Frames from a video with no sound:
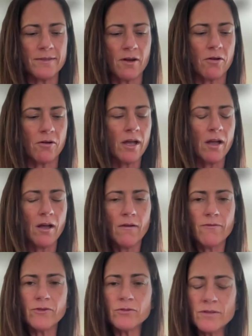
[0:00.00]
So
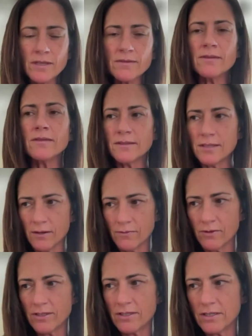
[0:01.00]
food
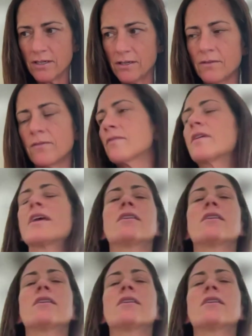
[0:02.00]
sensitivities